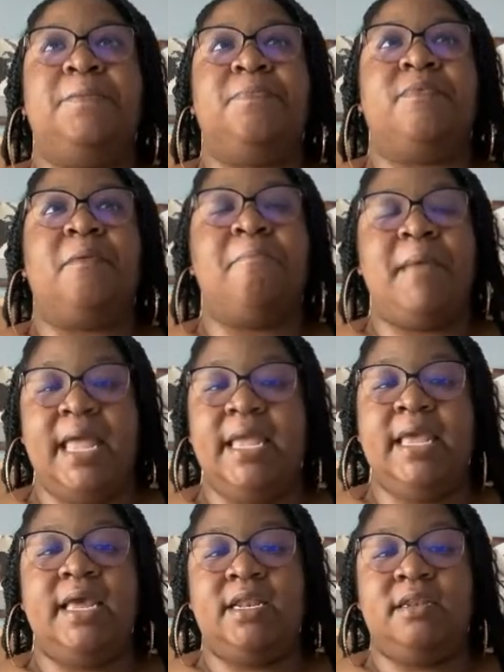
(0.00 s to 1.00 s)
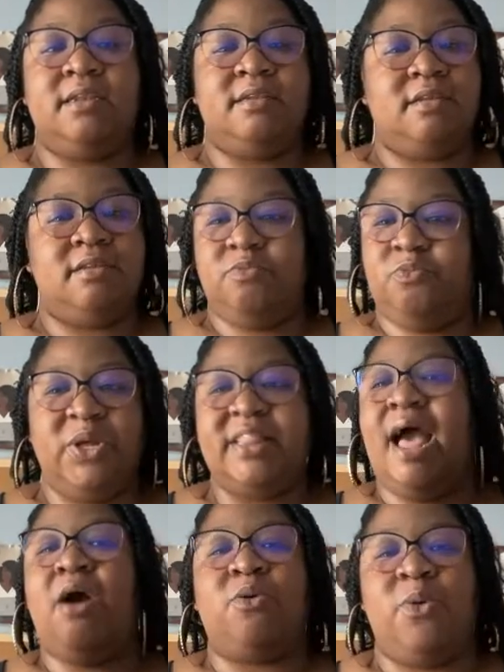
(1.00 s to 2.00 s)
make it
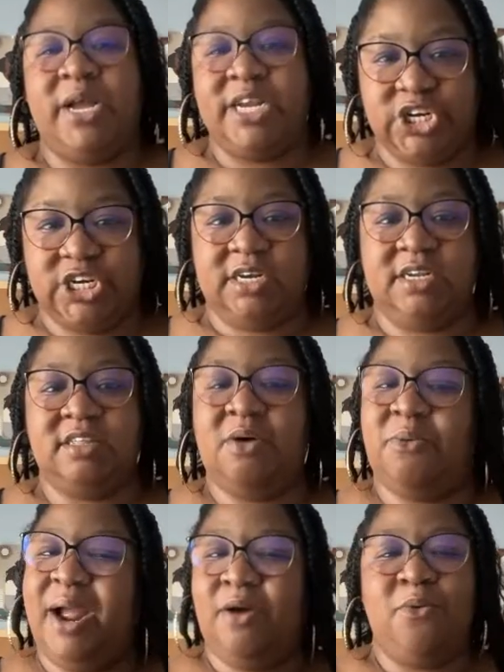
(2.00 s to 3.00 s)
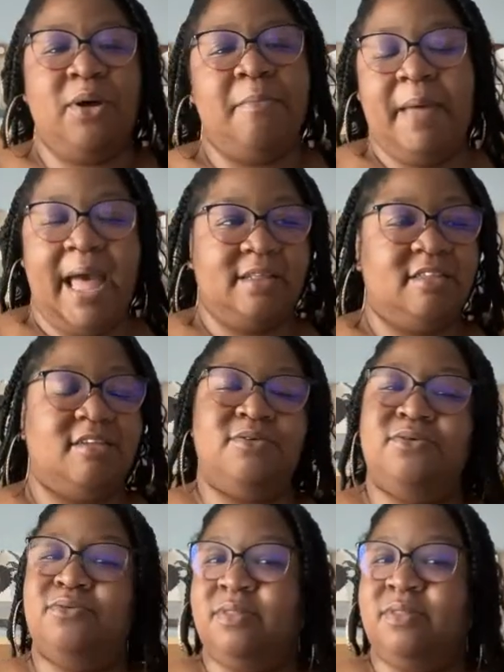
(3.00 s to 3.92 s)
without question. So, right, going back to the